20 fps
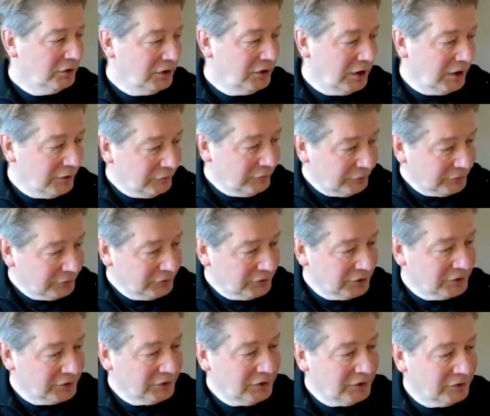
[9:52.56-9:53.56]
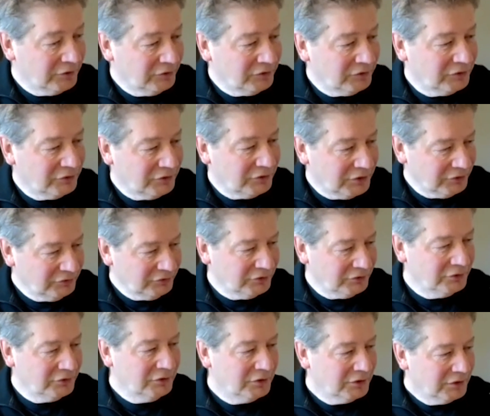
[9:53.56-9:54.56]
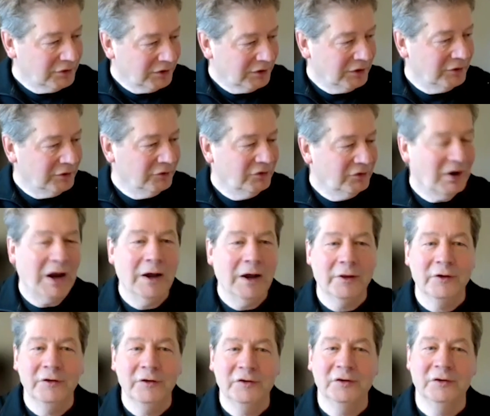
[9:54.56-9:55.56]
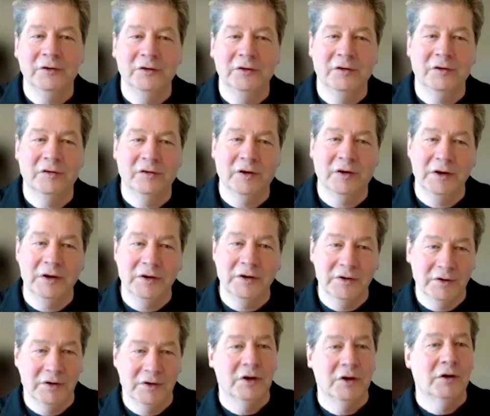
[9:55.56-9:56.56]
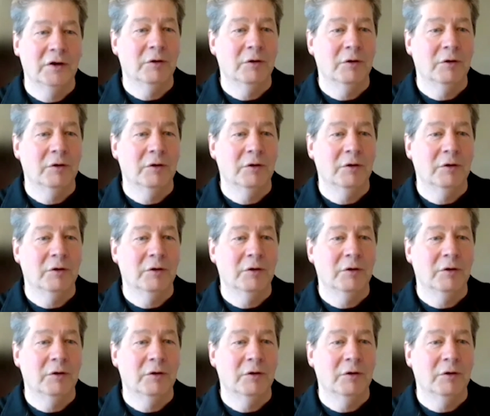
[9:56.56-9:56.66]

careful kind of consideration, intelligent design,